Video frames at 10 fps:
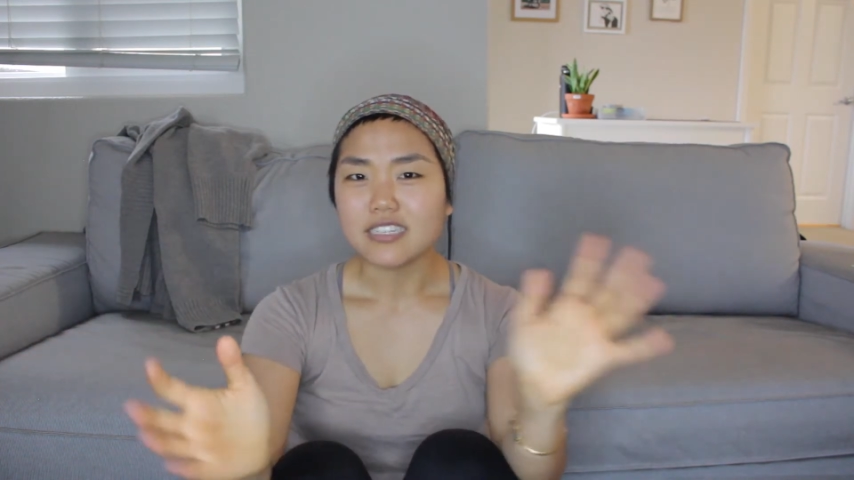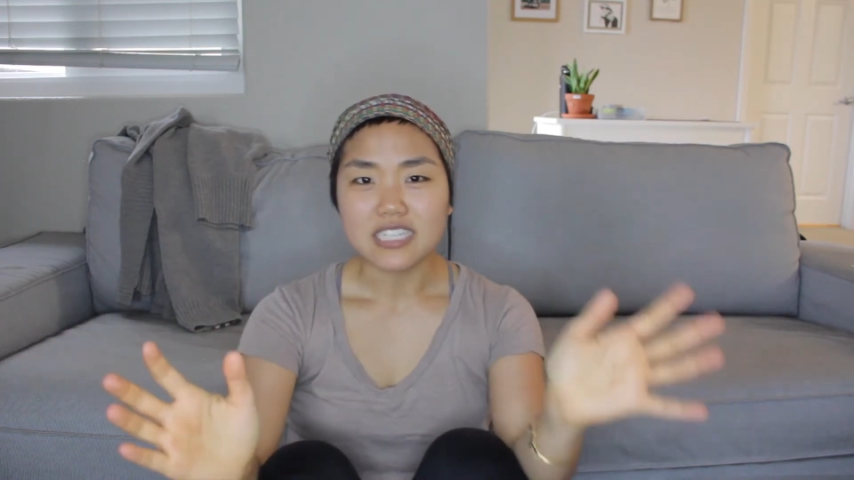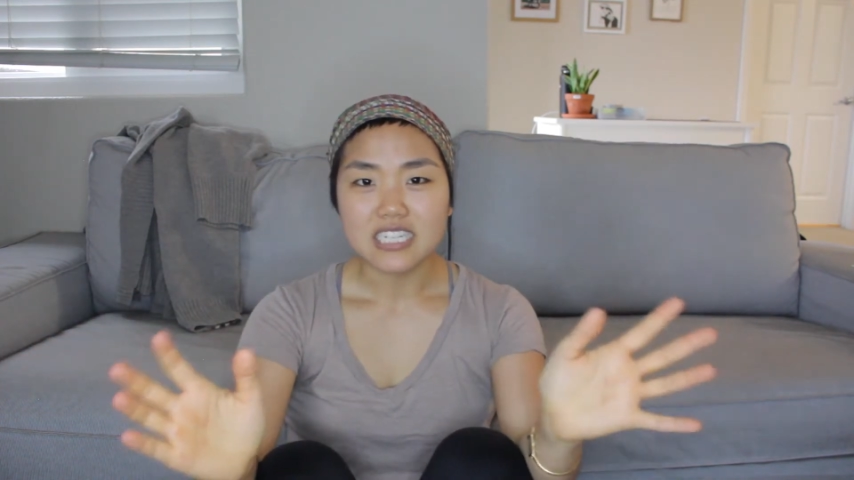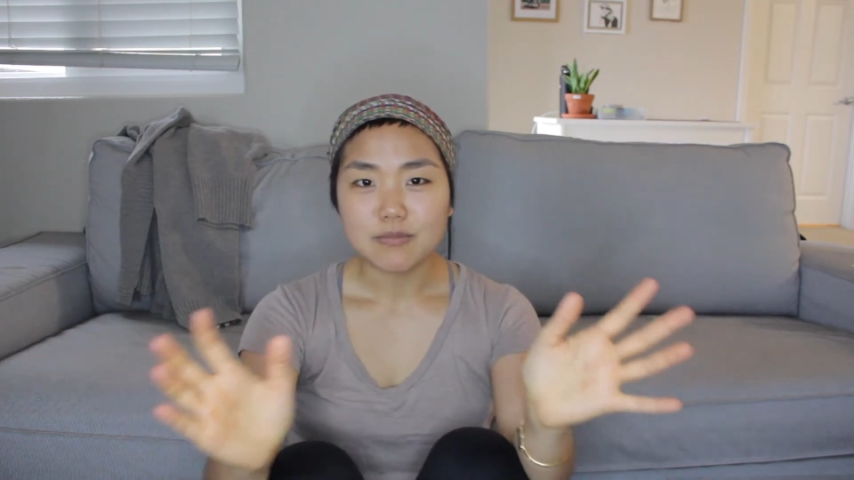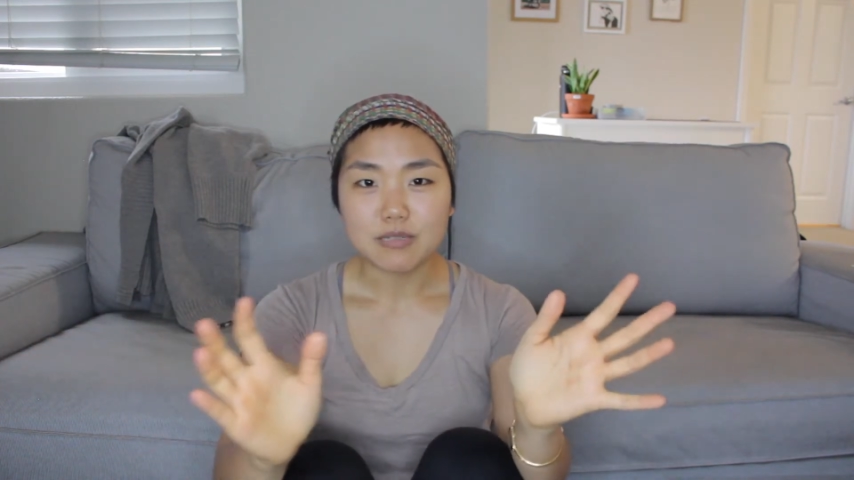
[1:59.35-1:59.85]

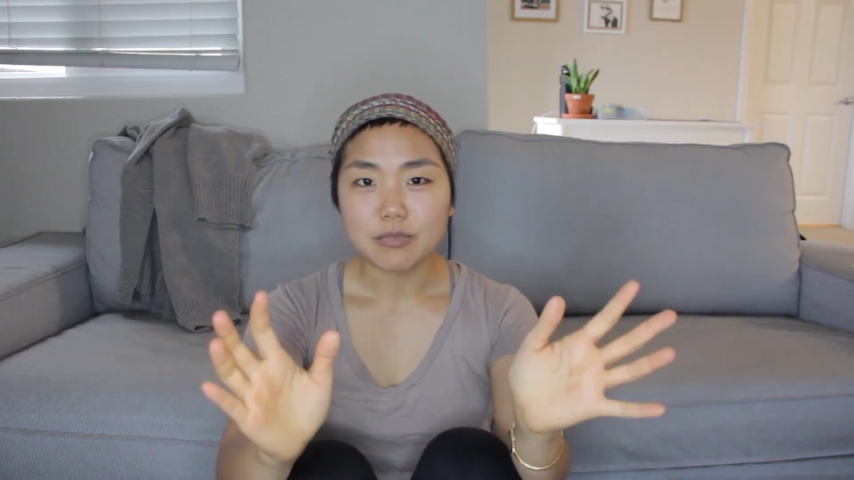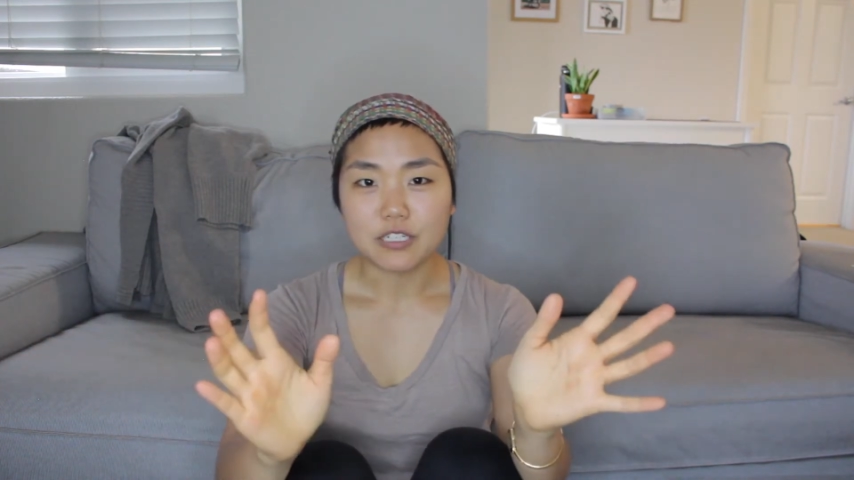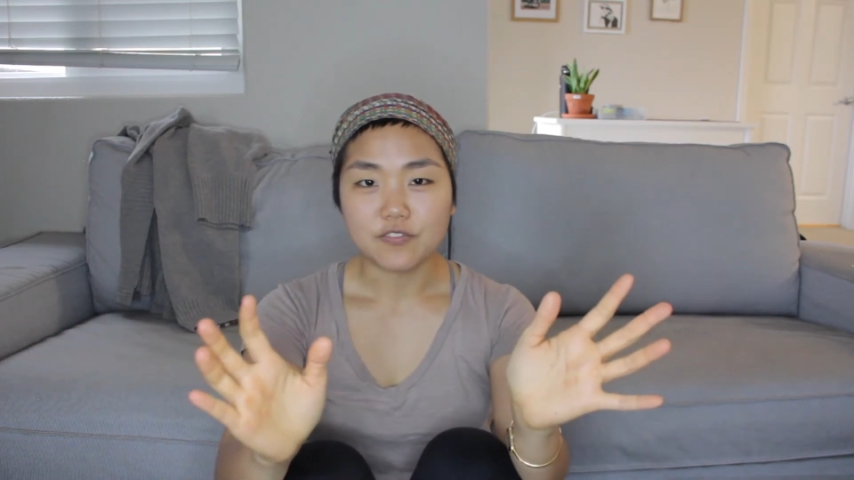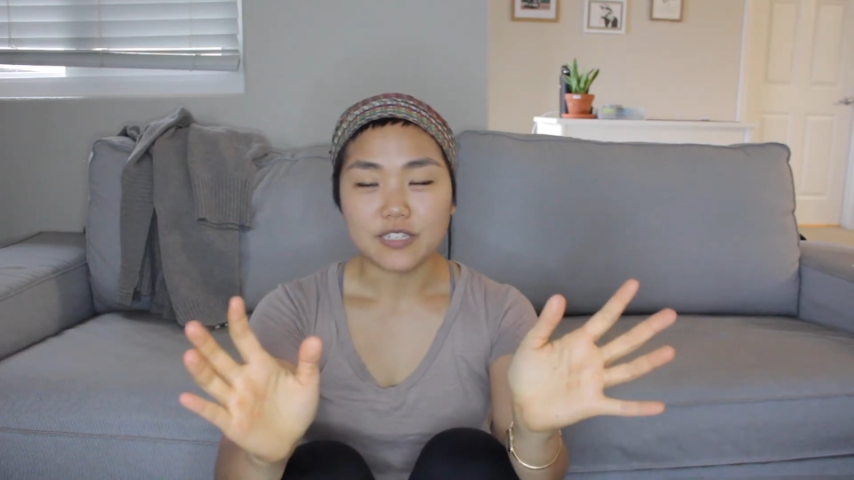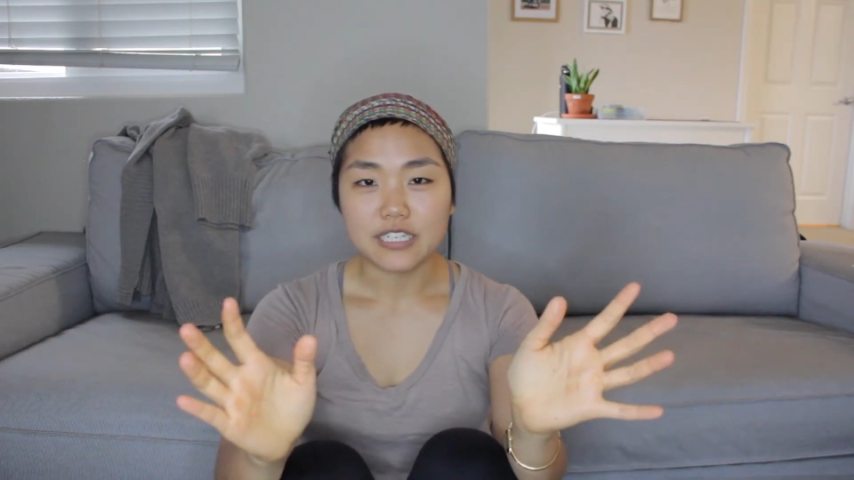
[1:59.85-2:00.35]
doesn't need to be
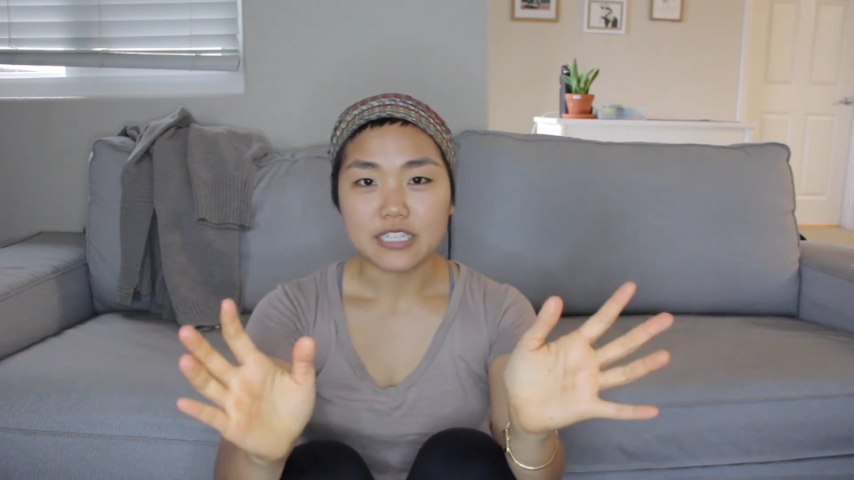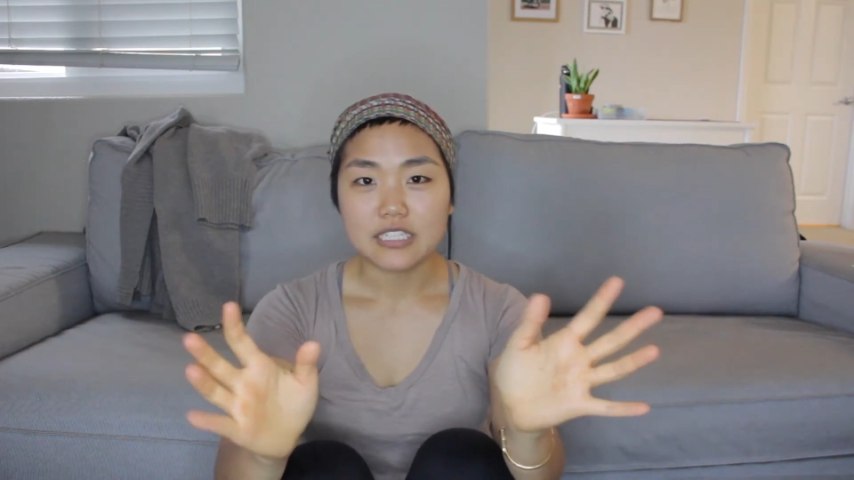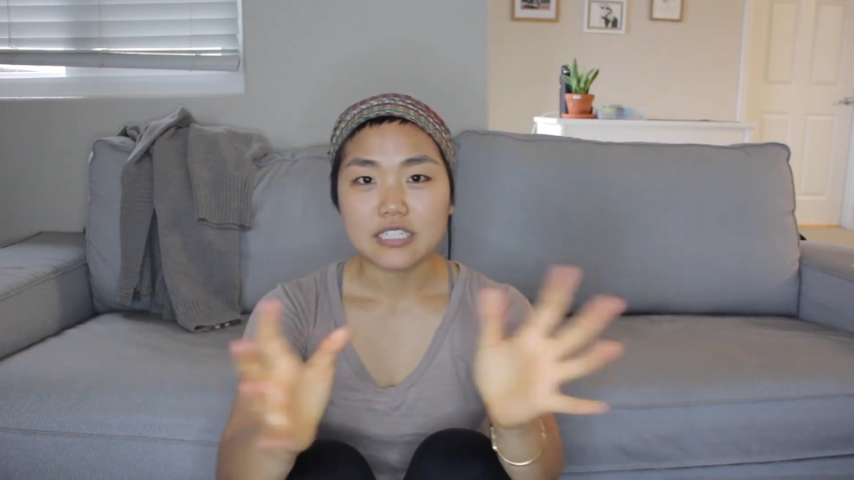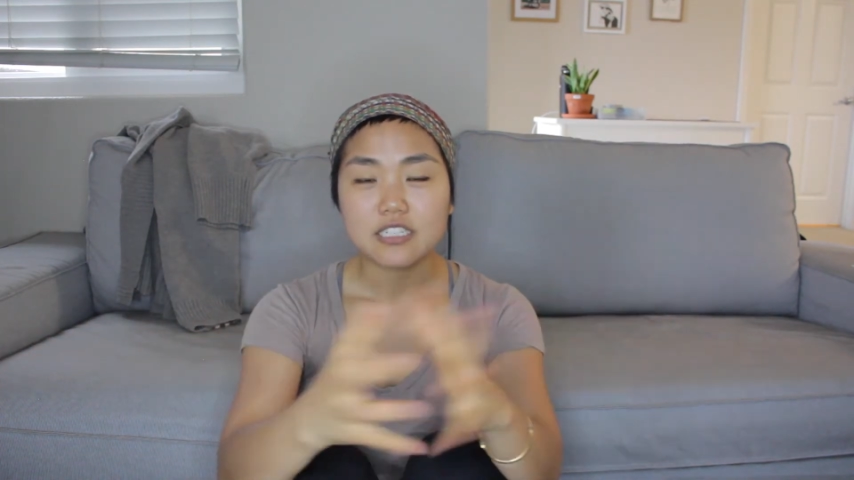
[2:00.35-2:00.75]
perfect,